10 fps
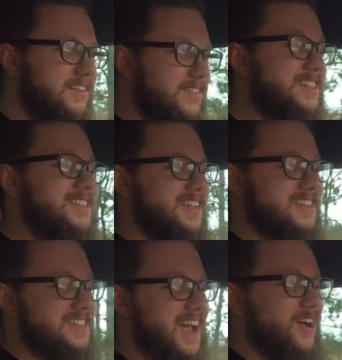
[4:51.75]
This thing
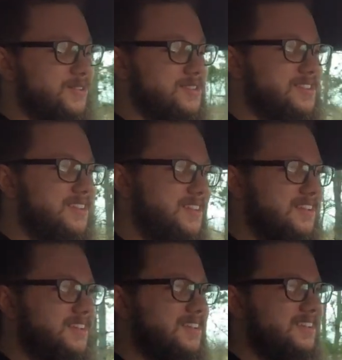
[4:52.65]
sounds
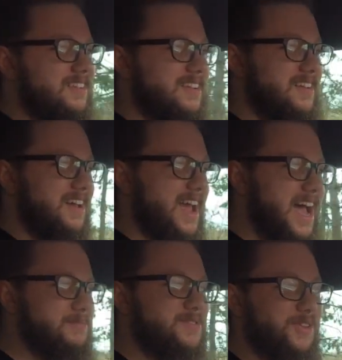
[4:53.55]

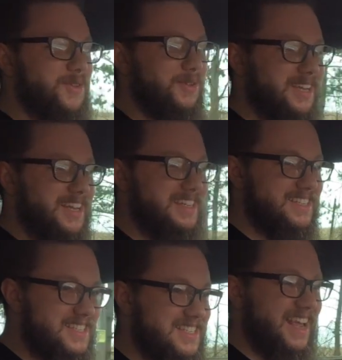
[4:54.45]
absolutely
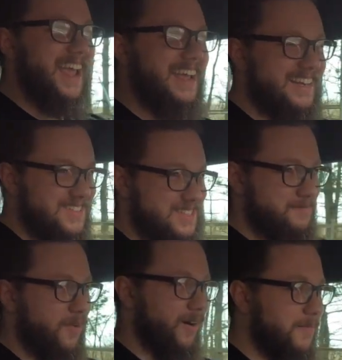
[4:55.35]
insane in sport